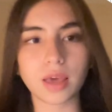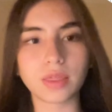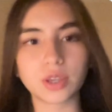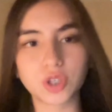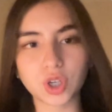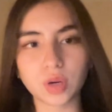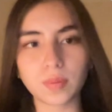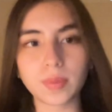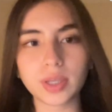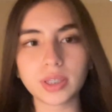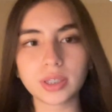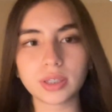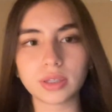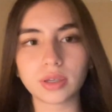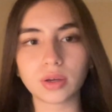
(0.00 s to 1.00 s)
The
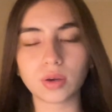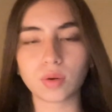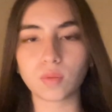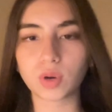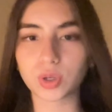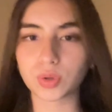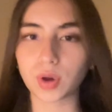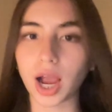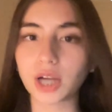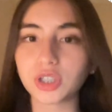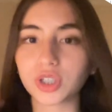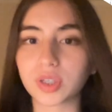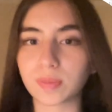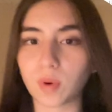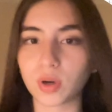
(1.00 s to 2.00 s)
Germans, which were
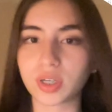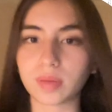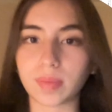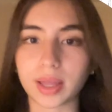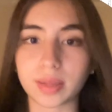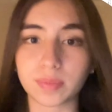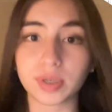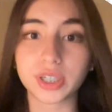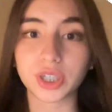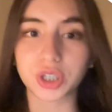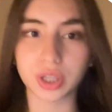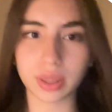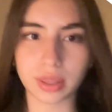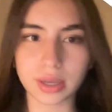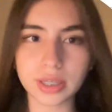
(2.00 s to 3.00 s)
actually supported by the British
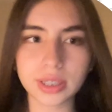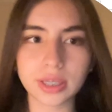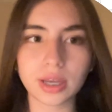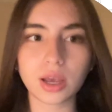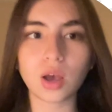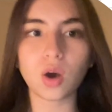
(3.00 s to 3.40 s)
in this,